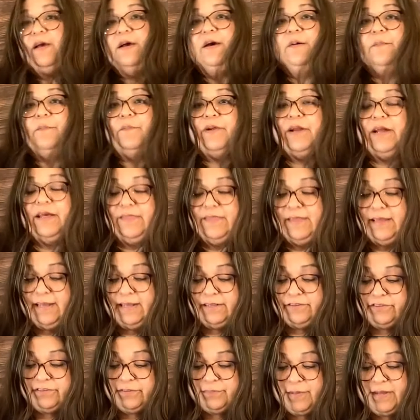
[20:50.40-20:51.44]
But I think
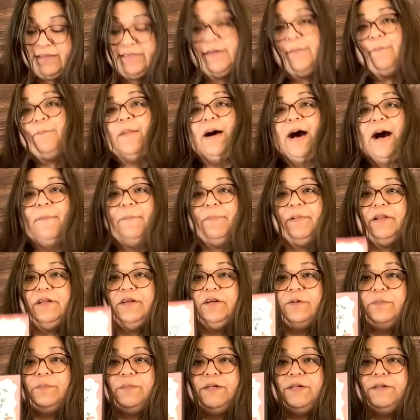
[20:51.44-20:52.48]
it just makes it pop a
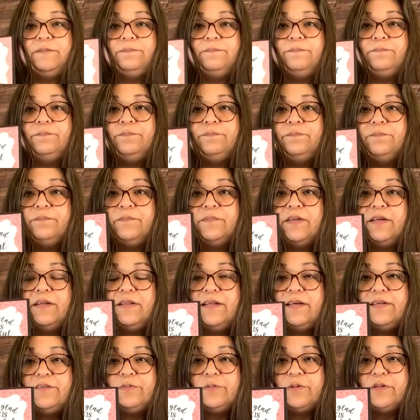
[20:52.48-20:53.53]
little bit. And
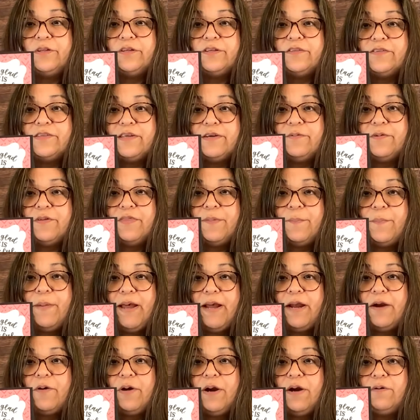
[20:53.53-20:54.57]
that's what it looks like with the
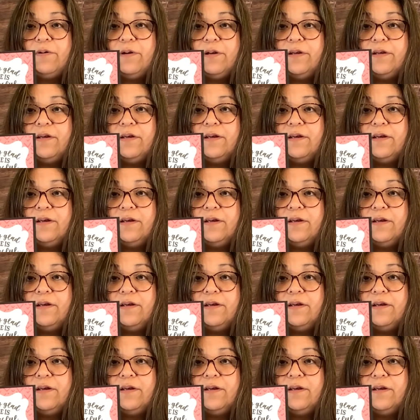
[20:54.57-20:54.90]
background.